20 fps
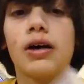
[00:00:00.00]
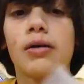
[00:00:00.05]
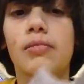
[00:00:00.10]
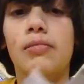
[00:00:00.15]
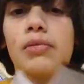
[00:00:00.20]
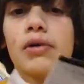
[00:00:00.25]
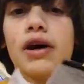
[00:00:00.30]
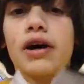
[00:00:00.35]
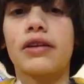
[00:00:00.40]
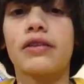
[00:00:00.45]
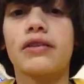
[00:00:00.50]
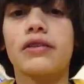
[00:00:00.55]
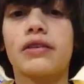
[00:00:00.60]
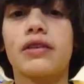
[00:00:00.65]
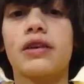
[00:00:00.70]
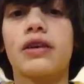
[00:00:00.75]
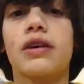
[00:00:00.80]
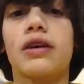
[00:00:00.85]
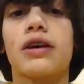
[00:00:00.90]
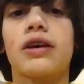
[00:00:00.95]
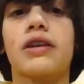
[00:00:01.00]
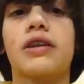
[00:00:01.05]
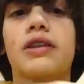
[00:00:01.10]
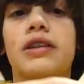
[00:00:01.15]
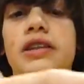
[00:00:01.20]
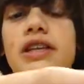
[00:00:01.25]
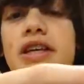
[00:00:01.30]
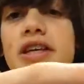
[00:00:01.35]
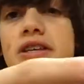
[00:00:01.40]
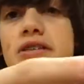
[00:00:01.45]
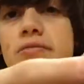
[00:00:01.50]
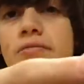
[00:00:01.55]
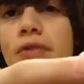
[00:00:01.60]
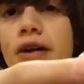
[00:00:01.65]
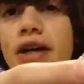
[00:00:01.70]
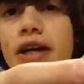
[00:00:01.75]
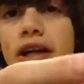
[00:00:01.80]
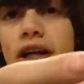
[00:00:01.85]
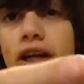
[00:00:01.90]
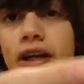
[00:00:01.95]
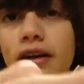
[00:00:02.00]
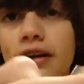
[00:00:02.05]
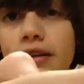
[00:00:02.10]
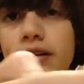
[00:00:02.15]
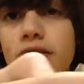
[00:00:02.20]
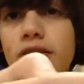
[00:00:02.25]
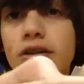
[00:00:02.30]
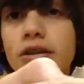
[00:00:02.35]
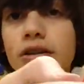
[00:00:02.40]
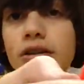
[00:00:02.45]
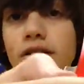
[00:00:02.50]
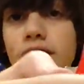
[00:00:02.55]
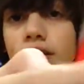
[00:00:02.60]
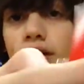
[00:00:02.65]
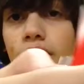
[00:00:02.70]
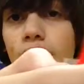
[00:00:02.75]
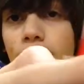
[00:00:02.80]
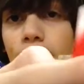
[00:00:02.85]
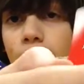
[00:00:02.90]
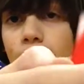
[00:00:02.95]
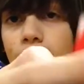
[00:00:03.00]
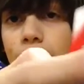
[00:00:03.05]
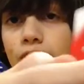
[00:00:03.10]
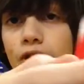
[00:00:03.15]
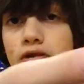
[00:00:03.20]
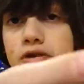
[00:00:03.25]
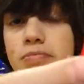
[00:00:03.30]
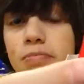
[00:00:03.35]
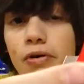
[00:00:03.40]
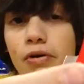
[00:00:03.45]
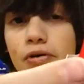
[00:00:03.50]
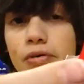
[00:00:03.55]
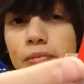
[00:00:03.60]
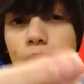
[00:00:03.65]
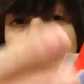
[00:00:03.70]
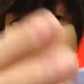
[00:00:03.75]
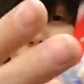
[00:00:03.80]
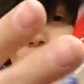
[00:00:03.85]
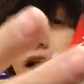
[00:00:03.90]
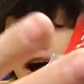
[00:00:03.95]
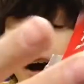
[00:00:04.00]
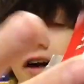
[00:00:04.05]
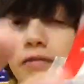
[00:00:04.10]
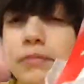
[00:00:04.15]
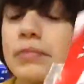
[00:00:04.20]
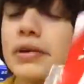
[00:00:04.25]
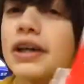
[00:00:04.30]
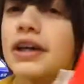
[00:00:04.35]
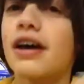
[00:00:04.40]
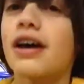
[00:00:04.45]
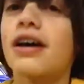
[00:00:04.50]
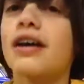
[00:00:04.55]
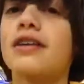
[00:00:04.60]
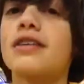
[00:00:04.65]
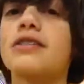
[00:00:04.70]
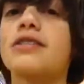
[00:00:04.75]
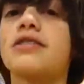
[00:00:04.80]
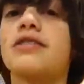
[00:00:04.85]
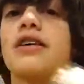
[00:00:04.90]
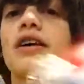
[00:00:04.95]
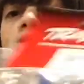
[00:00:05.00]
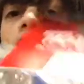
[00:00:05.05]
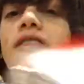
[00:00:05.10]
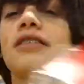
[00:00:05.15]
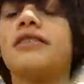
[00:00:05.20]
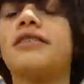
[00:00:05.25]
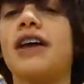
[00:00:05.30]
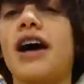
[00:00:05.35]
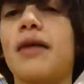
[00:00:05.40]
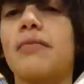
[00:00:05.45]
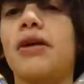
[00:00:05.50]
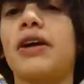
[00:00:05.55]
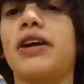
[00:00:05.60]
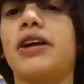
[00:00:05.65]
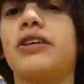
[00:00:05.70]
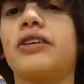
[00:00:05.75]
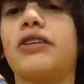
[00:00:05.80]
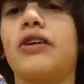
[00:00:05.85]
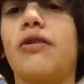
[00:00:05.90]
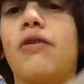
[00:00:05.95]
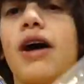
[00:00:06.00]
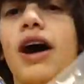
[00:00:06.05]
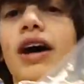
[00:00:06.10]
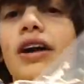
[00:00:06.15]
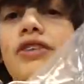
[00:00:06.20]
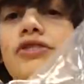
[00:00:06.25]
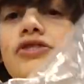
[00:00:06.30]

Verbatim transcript: but these right here those both broke off because at the time I didn't know how to